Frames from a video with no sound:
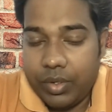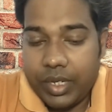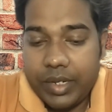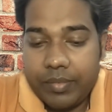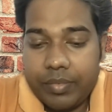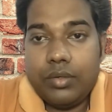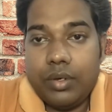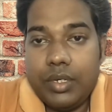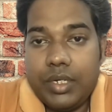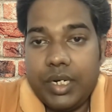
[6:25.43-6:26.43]
Okay,
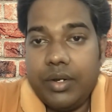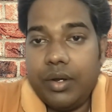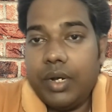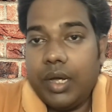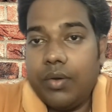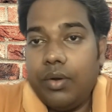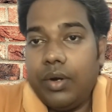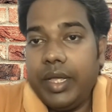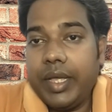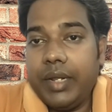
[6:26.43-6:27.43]
so instead of
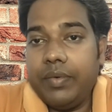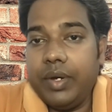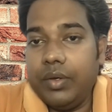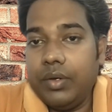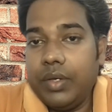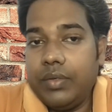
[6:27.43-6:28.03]
downloading any video,